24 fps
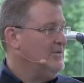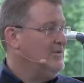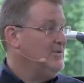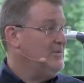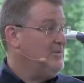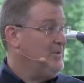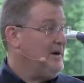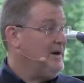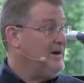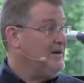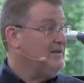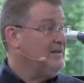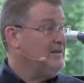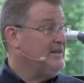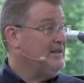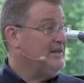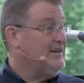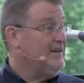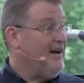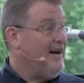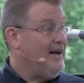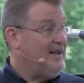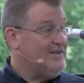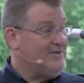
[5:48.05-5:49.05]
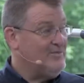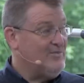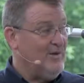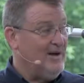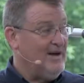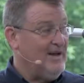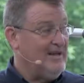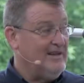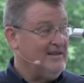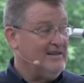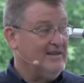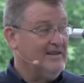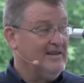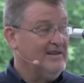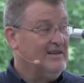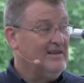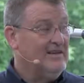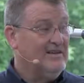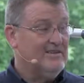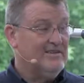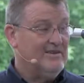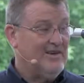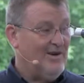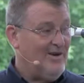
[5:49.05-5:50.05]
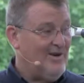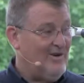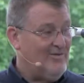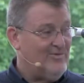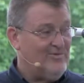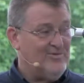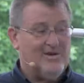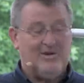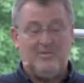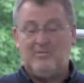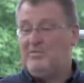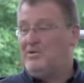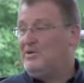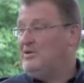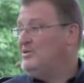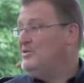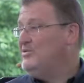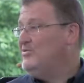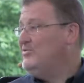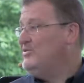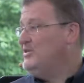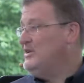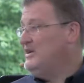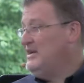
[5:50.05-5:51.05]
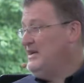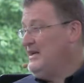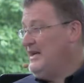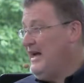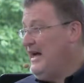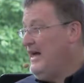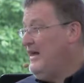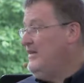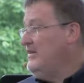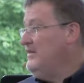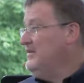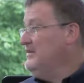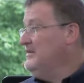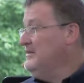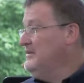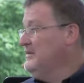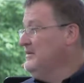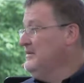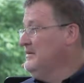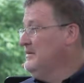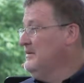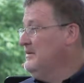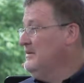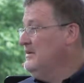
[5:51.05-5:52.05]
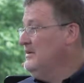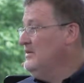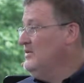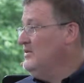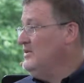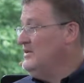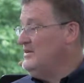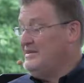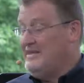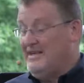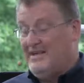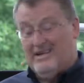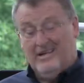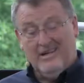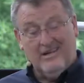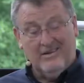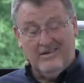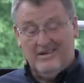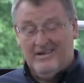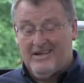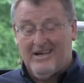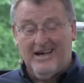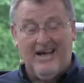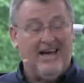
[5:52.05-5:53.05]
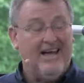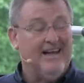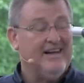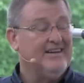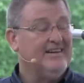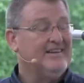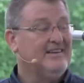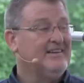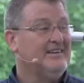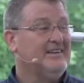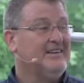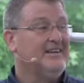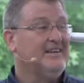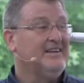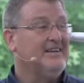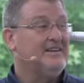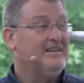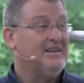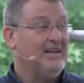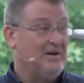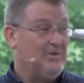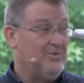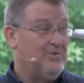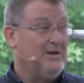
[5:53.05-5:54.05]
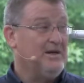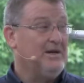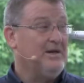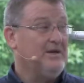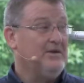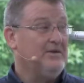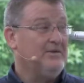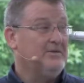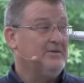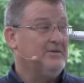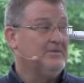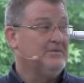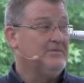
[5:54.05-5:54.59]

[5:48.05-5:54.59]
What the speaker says: Well, apparently in God's mind, they all fit beautifully together, because he doesn't look at it like we do.